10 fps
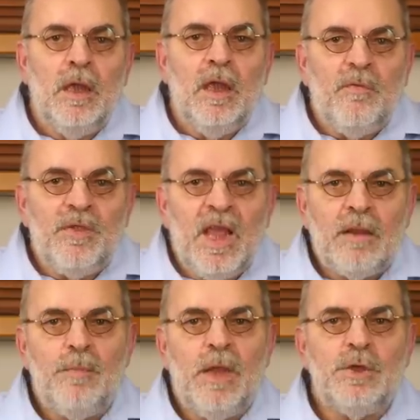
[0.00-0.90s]
If
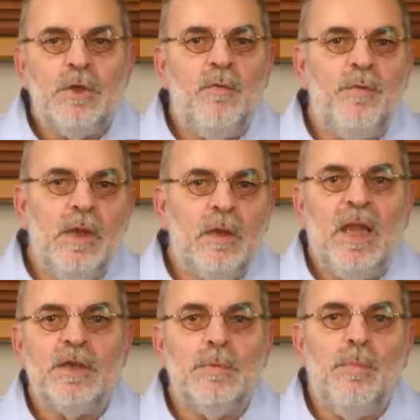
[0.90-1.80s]
that makes you feel
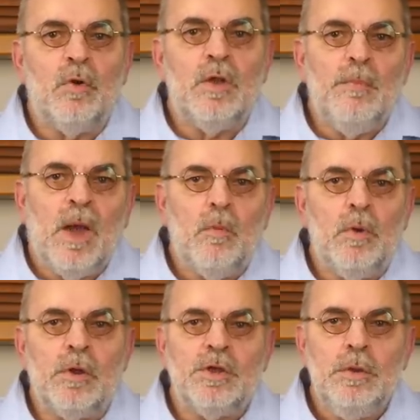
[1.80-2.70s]
like supporting my
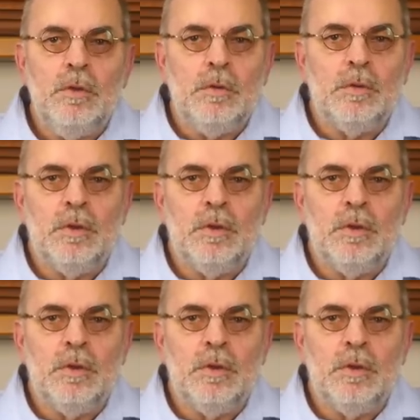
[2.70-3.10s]
work too,